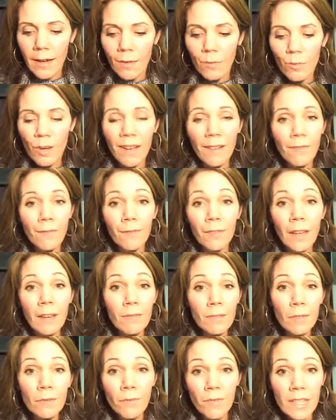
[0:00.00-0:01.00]
We have
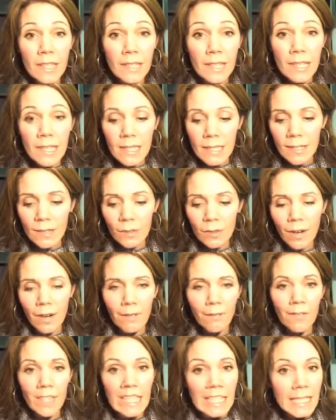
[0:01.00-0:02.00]
flavored fizzies, our
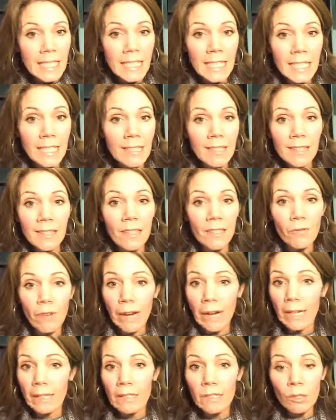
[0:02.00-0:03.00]
fizz sticks that you
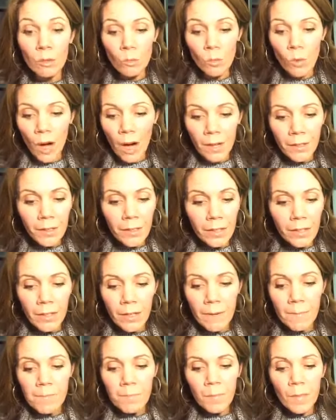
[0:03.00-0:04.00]
add to water
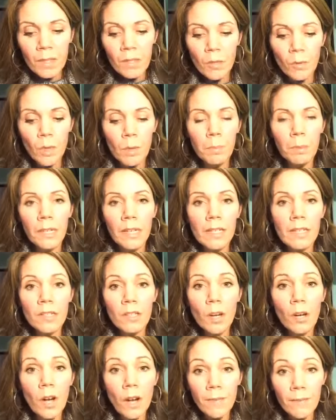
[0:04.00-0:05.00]
to replace
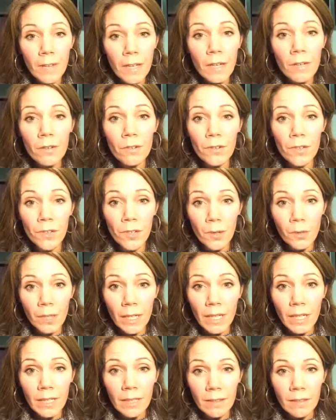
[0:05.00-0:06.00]
coffee or
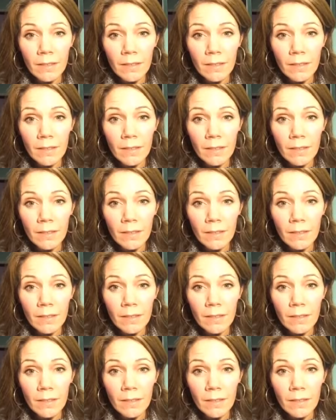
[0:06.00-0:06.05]
soda,